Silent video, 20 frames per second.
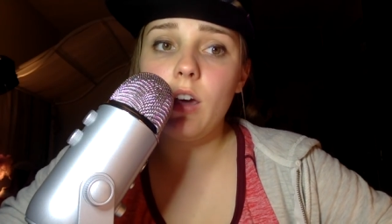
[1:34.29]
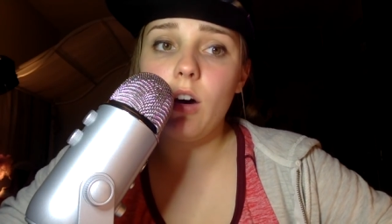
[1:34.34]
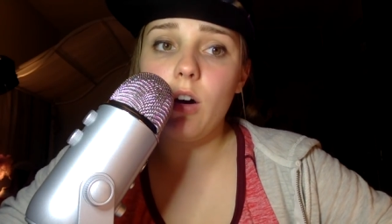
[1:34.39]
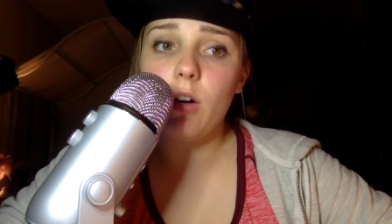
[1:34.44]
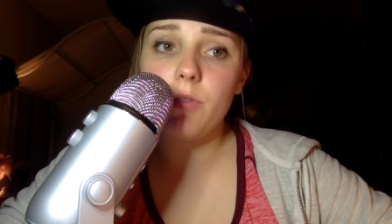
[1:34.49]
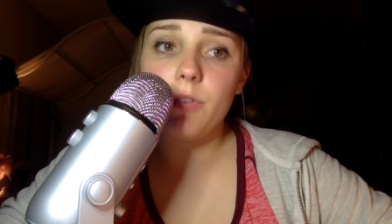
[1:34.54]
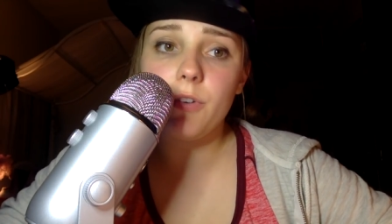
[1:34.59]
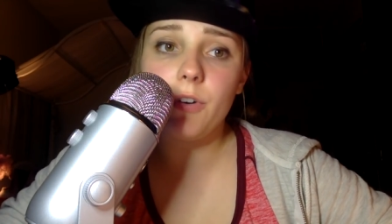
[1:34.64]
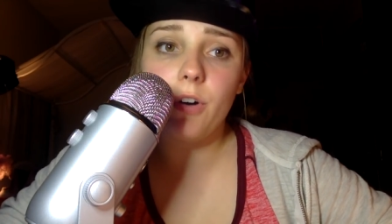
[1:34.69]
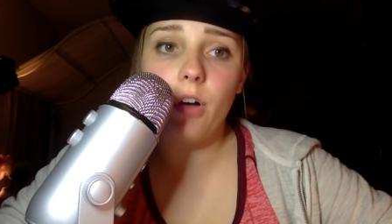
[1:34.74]

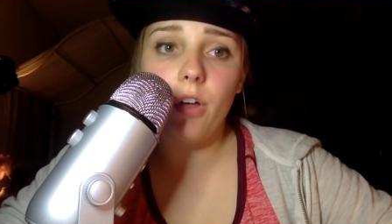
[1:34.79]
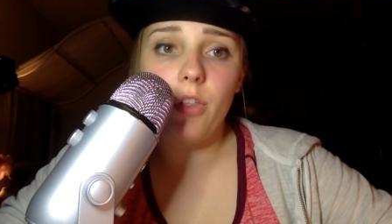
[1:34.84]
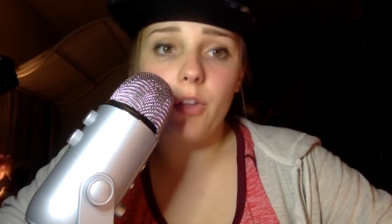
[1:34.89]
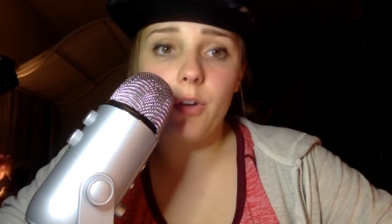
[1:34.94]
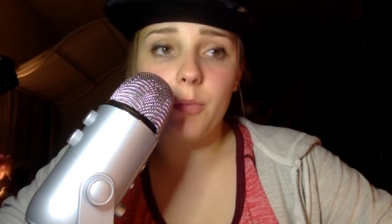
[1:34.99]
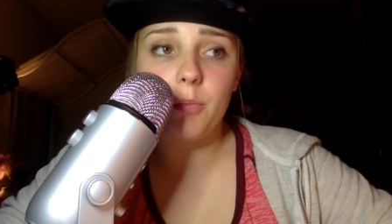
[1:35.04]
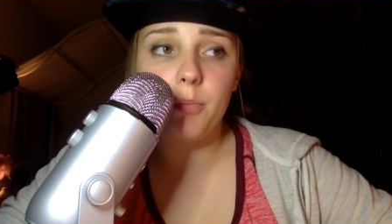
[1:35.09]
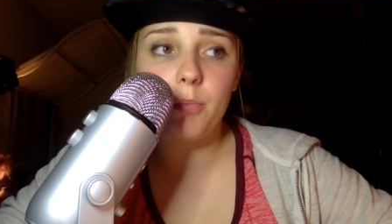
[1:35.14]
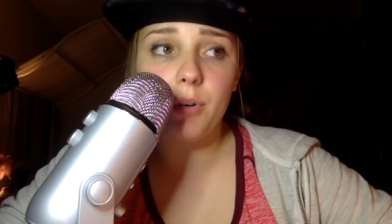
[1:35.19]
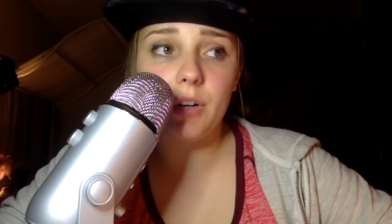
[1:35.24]
Overall,
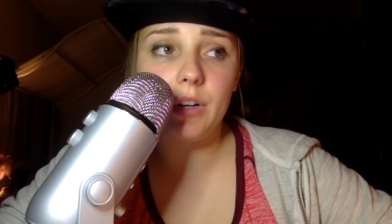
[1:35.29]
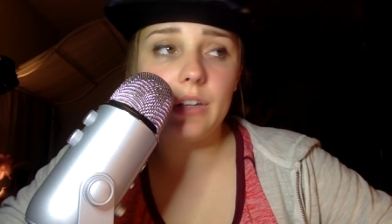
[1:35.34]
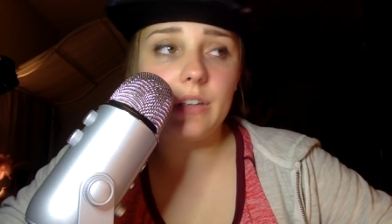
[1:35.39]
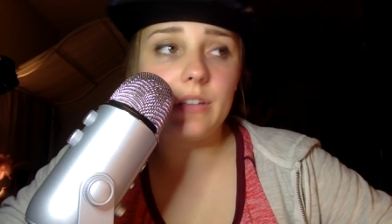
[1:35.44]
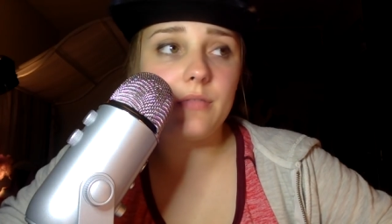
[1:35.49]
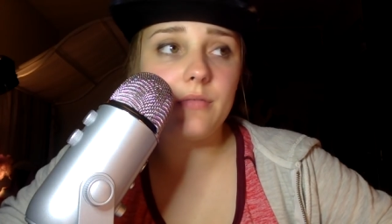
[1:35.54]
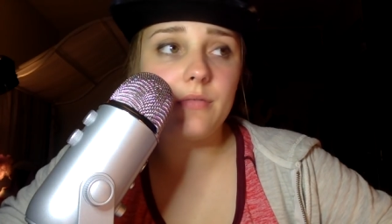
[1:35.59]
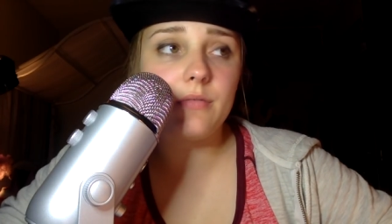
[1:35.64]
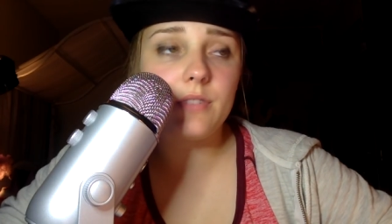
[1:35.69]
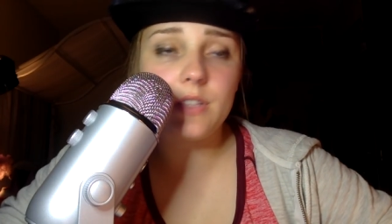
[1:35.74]
they're
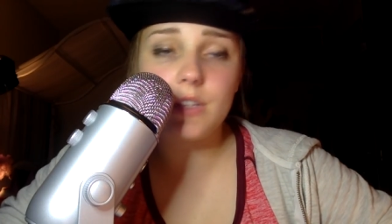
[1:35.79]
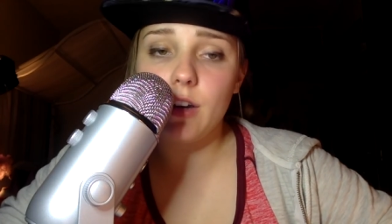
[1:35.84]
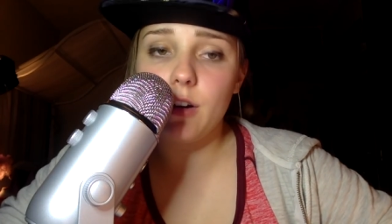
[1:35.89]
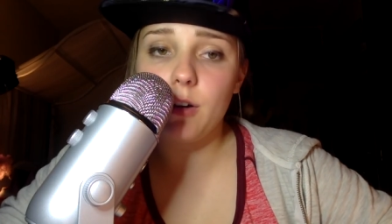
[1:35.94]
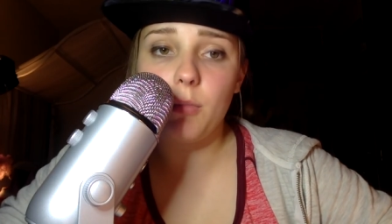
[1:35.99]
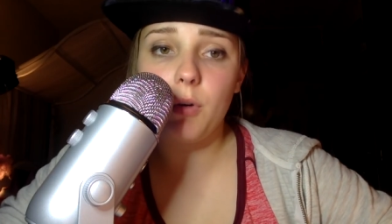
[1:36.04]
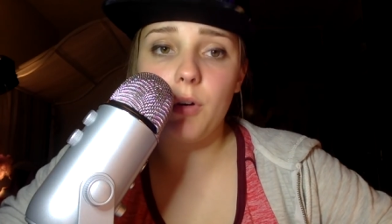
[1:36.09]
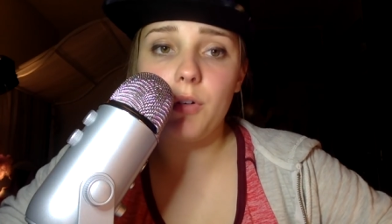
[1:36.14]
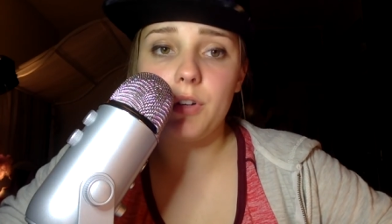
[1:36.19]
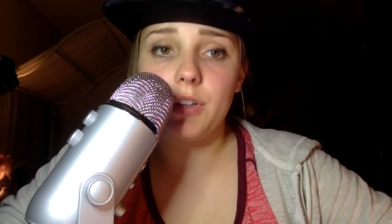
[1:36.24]
pretty
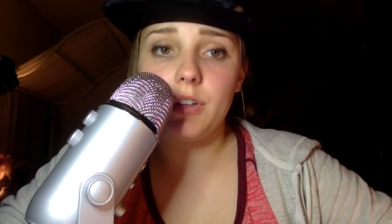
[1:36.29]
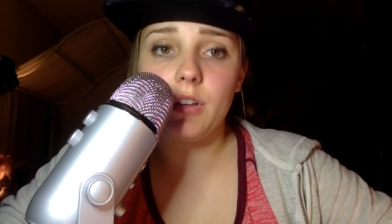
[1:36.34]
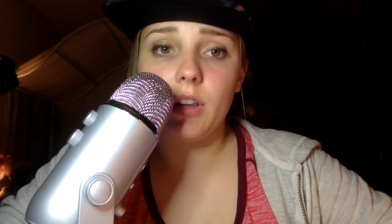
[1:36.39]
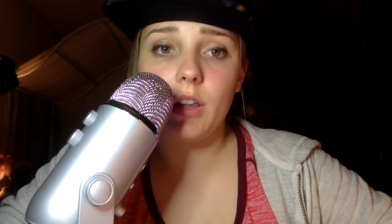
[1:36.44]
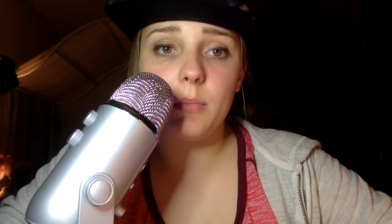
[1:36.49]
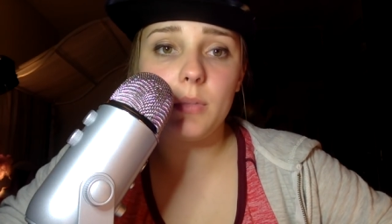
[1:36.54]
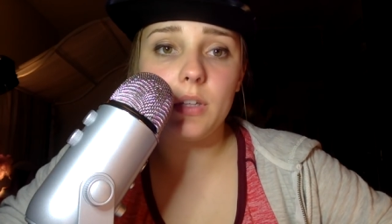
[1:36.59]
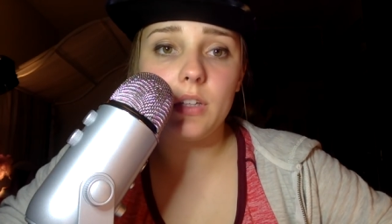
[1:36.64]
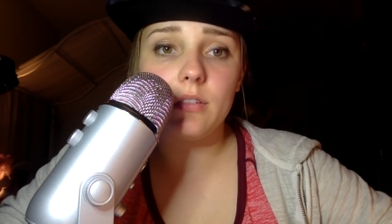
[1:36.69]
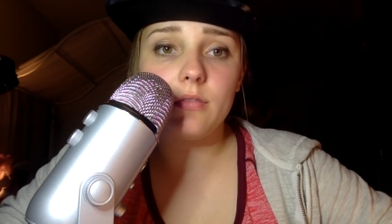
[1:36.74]
ceremonial.
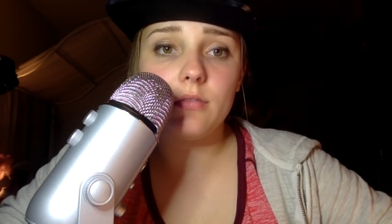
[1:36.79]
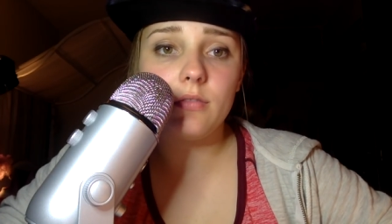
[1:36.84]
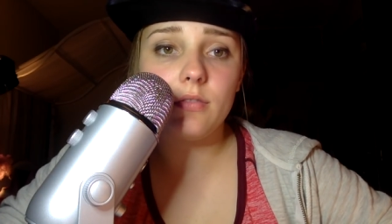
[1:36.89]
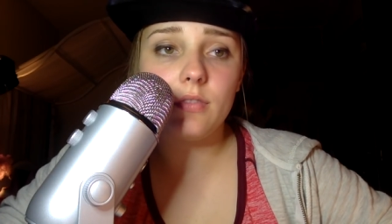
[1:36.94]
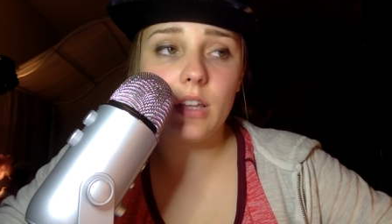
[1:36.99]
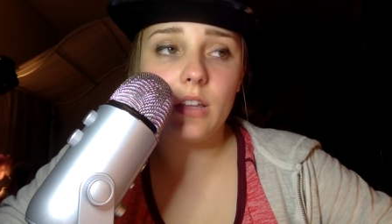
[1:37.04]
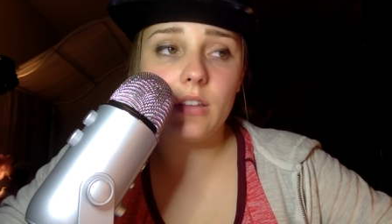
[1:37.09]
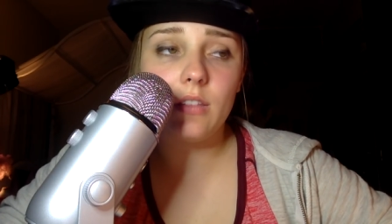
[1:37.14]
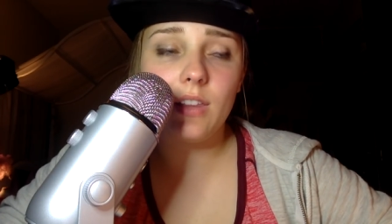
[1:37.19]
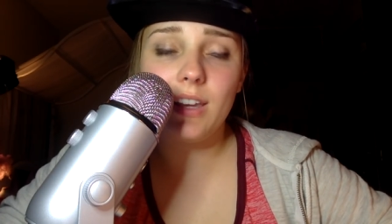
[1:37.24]
I mean,
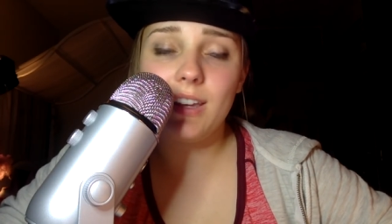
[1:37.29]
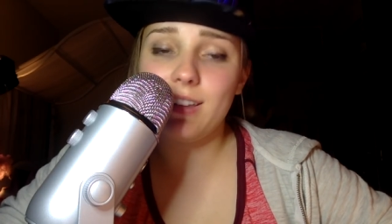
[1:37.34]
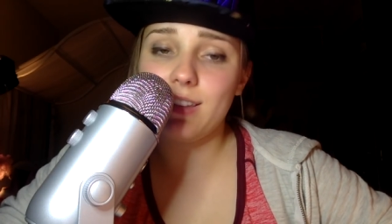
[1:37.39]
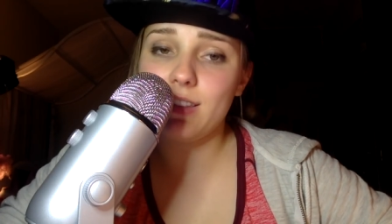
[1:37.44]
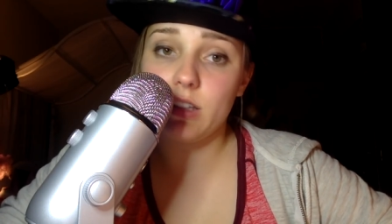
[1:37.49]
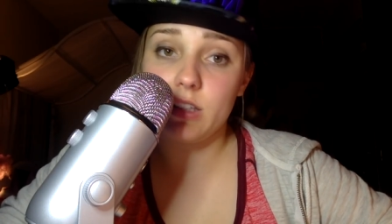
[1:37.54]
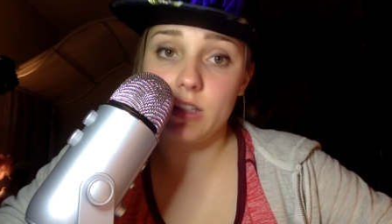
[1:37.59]
let,